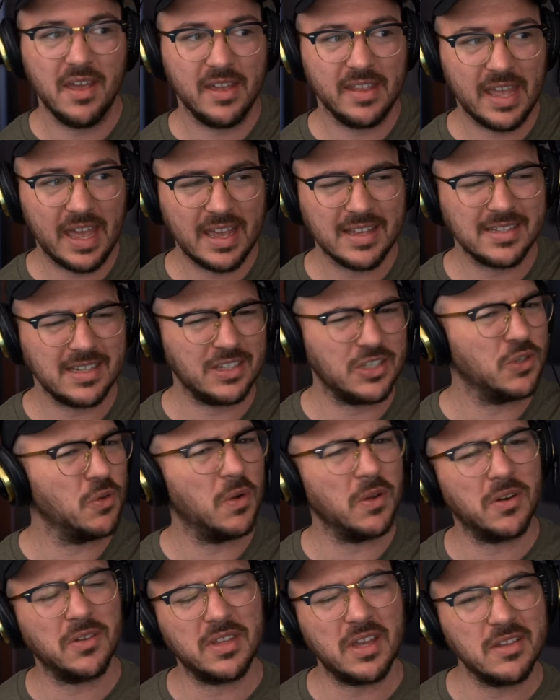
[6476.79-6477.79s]
That has like
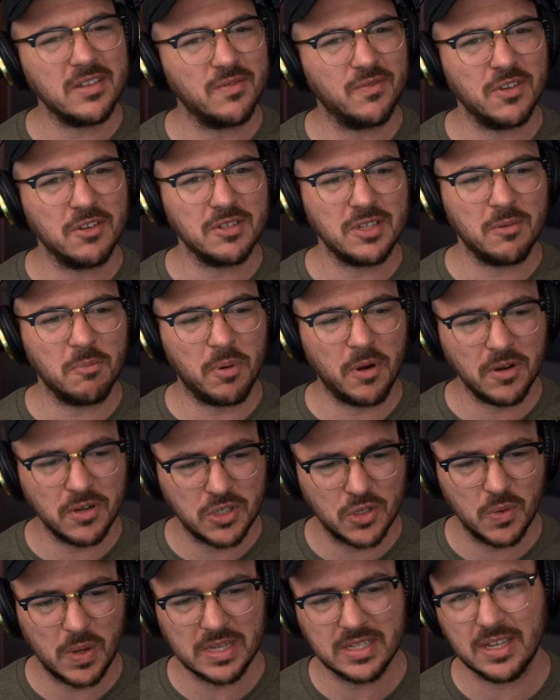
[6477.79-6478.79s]
200,000 views, and part
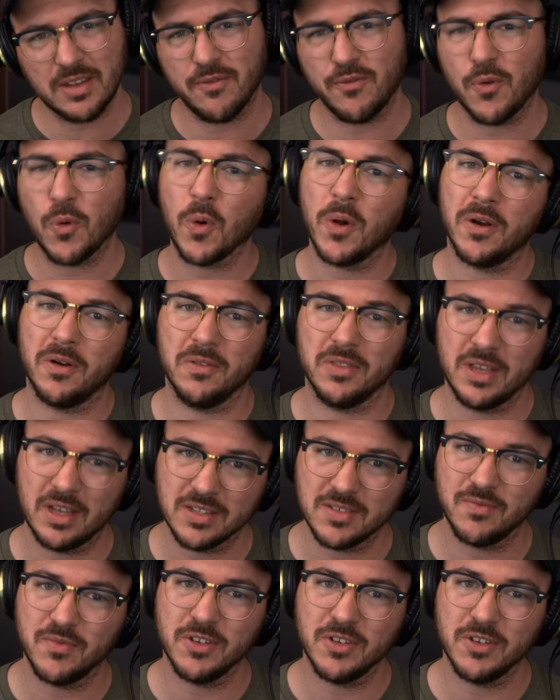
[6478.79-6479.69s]
two has like 400,000